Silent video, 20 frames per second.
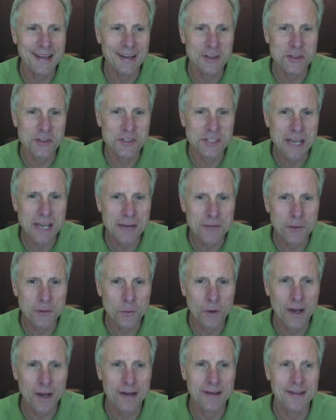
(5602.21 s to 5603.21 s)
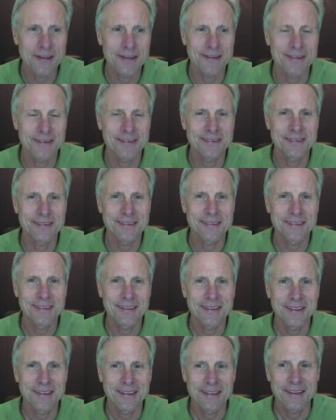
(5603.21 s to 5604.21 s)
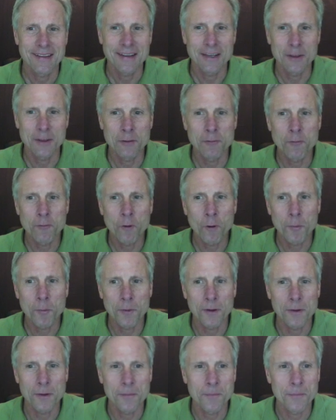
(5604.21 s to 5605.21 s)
7 right here in the formula,